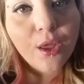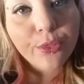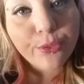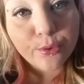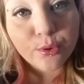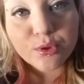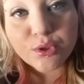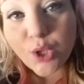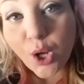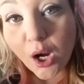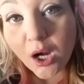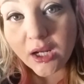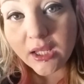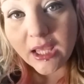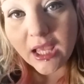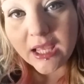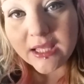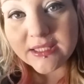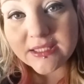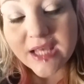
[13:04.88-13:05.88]
through
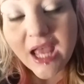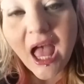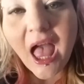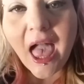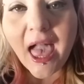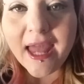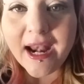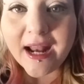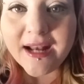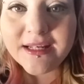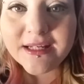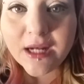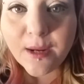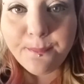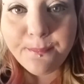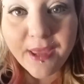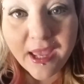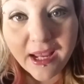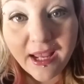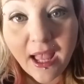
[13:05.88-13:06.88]
Target. And I did a
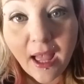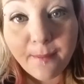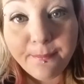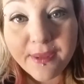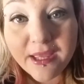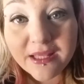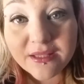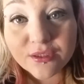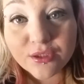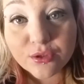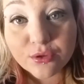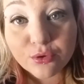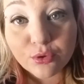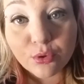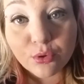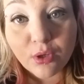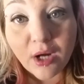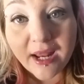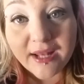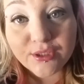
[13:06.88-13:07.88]
pickup in
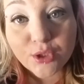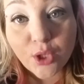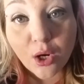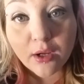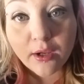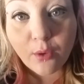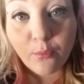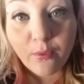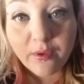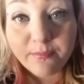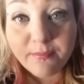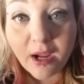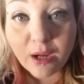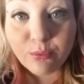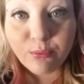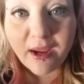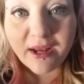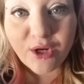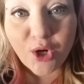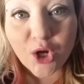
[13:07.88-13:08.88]
store at Target with my
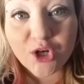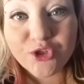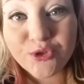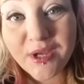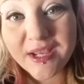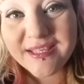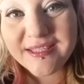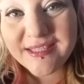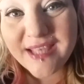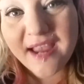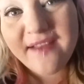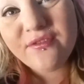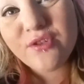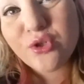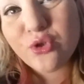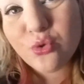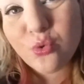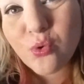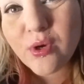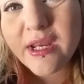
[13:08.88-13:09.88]
red card. So I
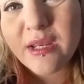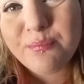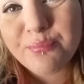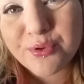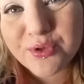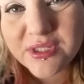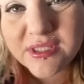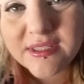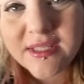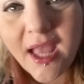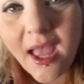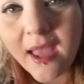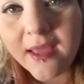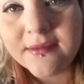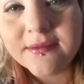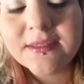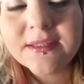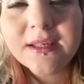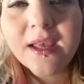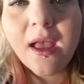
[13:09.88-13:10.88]
saved twenty
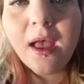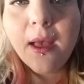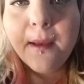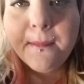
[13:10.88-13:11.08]
percent